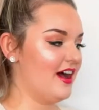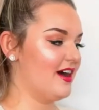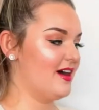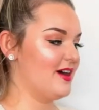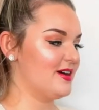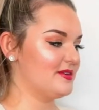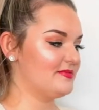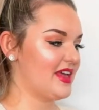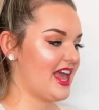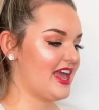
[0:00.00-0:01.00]
And
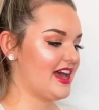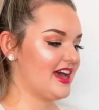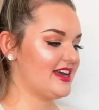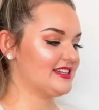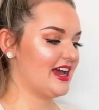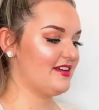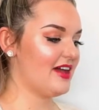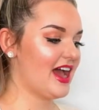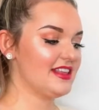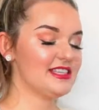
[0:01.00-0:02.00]
I've
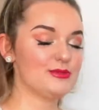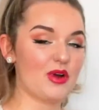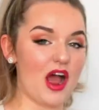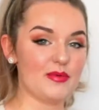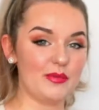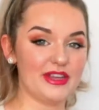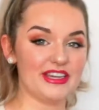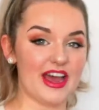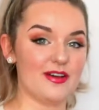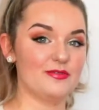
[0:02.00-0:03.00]
had this probably
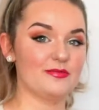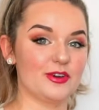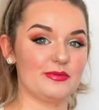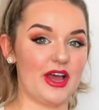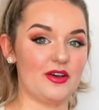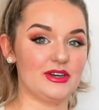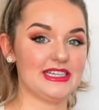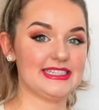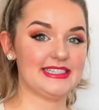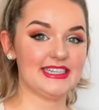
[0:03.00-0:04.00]
now about
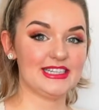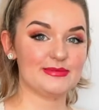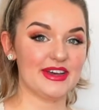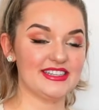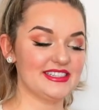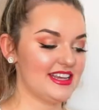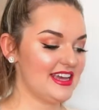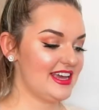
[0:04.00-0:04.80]
6 months.